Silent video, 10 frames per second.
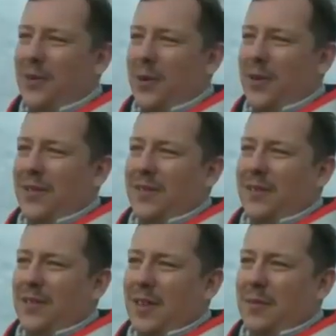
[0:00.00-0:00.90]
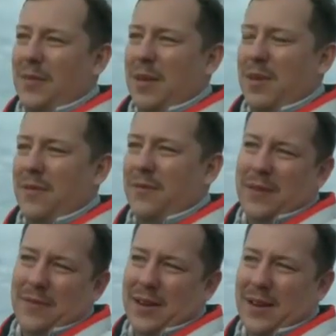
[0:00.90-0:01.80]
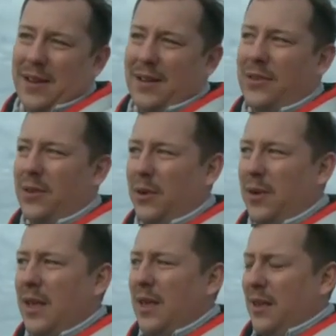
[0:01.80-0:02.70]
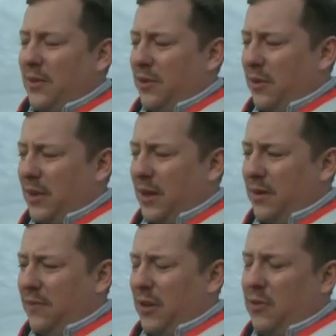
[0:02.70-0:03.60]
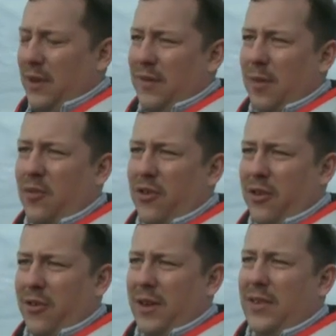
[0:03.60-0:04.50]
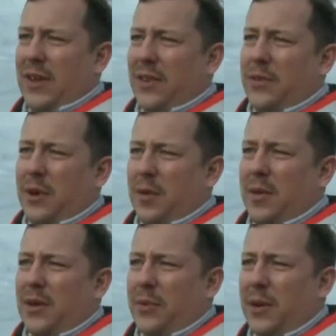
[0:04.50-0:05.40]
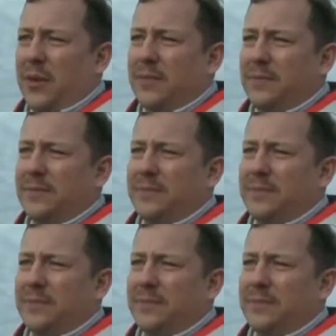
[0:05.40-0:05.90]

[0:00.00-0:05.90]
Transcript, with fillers: and 40s and, and maybe even 50 today. So, so that fluctuating temperature degrades the ice quite a bit as well.